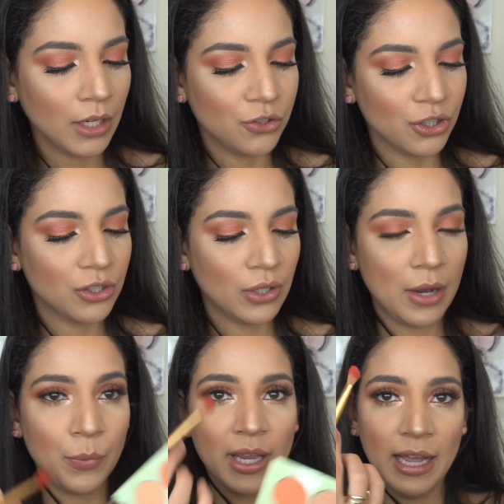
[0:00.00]
just so
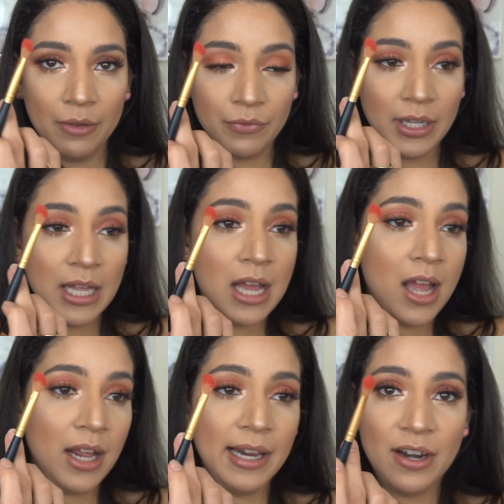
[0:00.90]
that we have
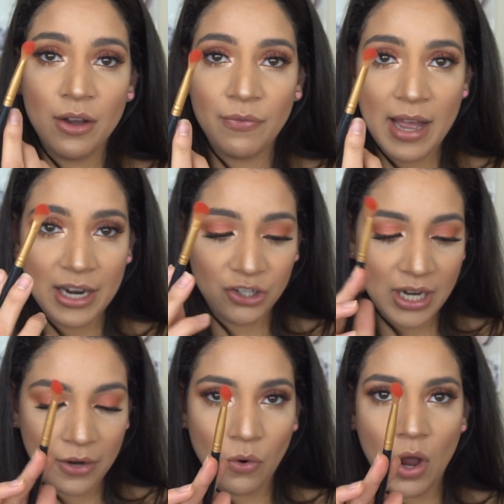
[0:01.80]
enough
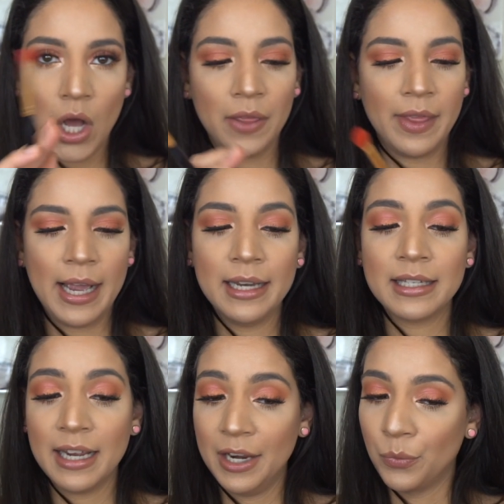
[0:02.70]
eyeshadow on
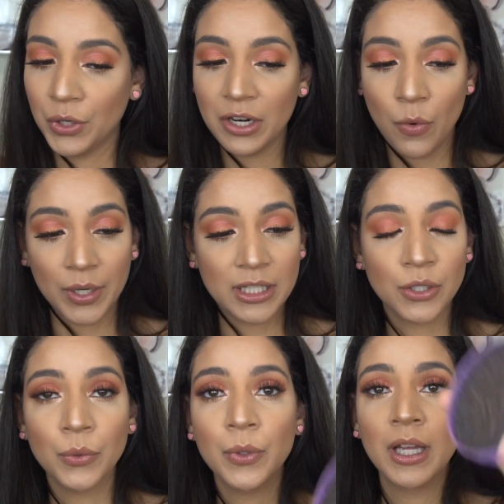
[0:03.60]
that, and we're going
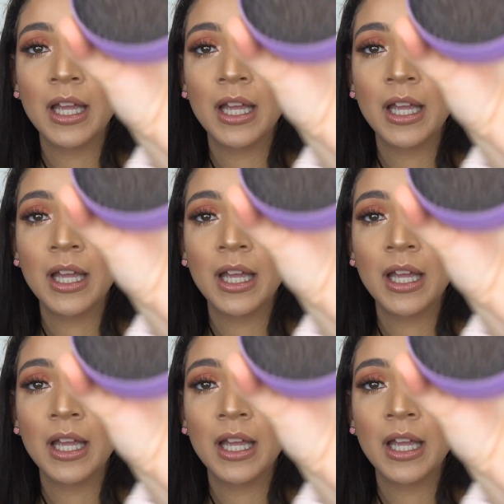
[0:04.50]
to